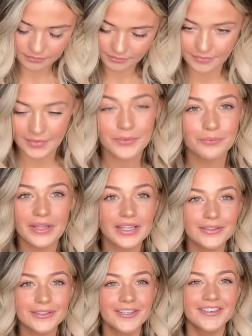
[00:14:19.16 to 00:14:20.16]
in Pillow
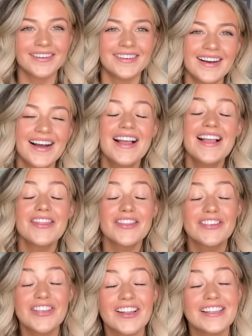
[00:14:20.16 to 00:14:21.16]
Talk, the
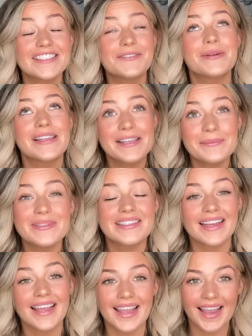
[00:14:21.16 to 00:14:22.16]
Charlotte Tilbury
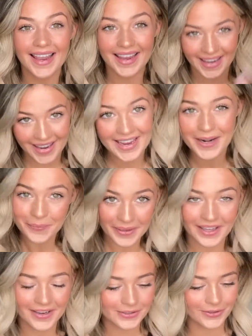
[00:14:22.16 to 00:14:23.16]
lipstick in Pillow
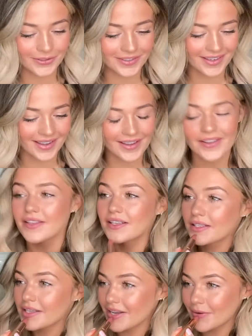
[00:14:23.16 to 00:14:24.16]
Talk.
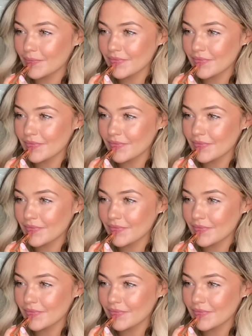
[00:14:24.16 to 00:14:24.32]
So